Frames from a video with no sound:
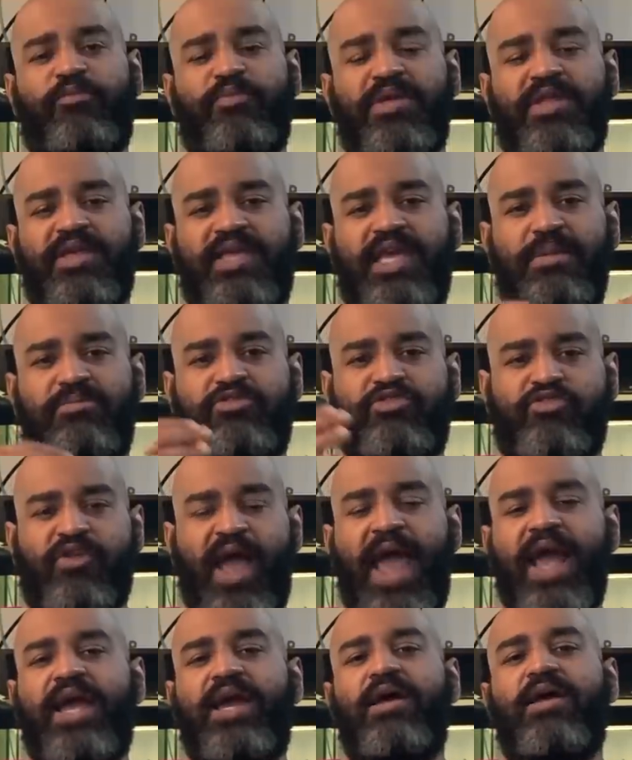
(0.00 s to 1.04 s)
me to keep
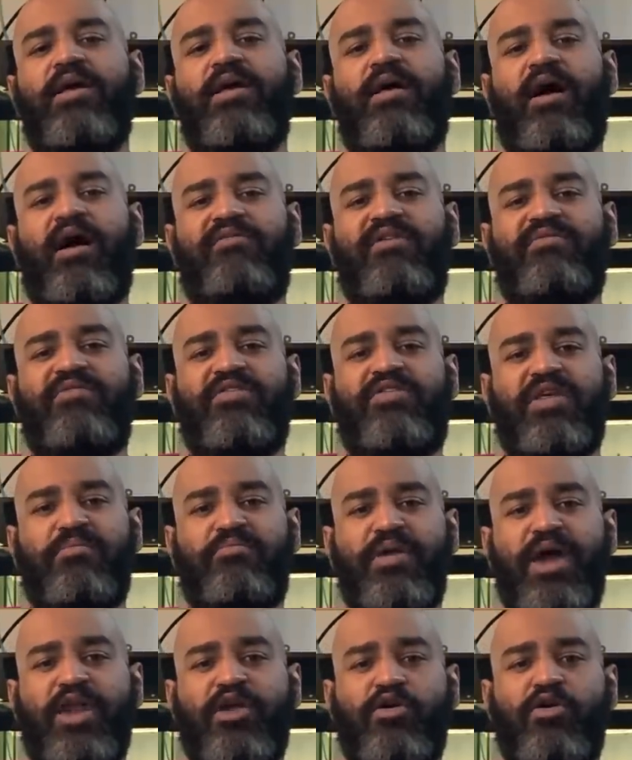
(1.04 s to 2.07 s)
track of everything
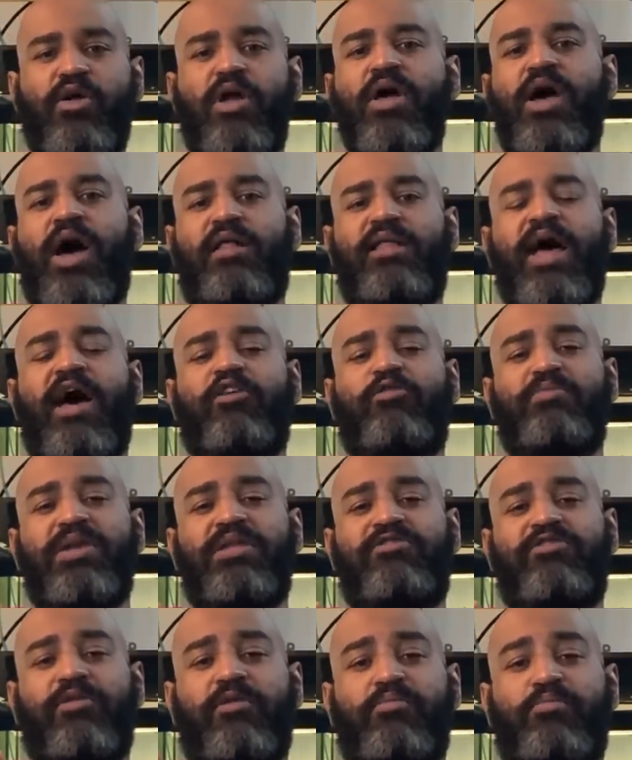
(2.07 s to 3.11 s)
better, allows me
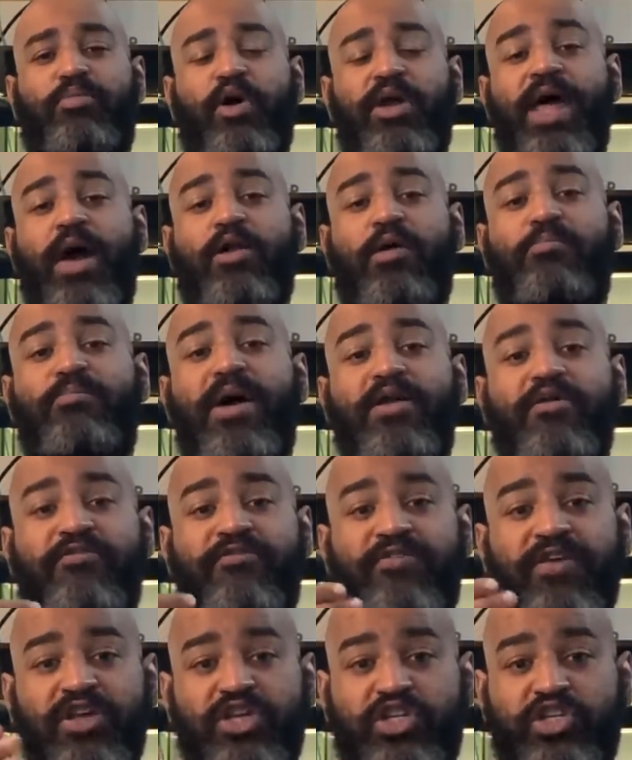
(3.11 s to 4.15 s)
to put out a better
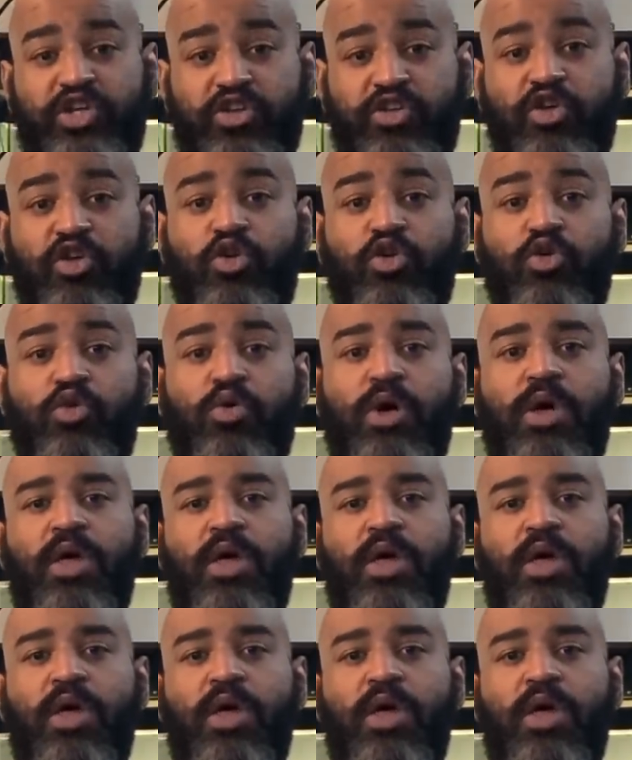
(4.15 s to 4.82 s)
fish to you,